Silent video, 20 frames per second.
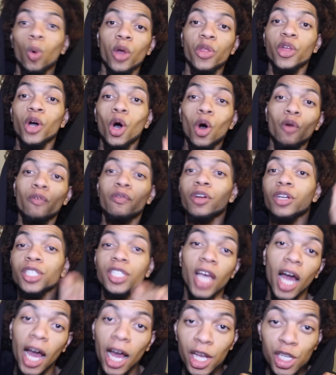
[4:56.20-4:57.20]
with
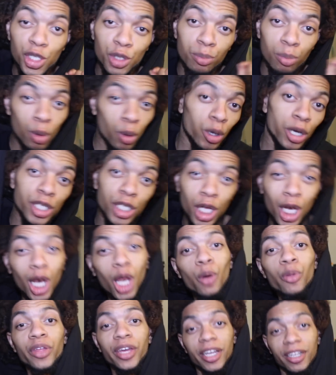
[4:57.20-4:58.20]
oversized boys'
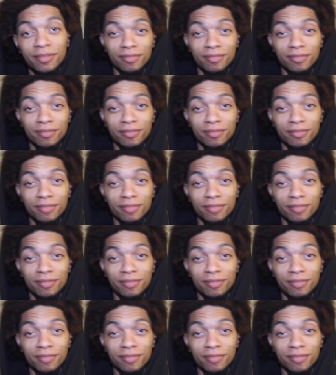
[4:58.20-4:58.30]
clothing.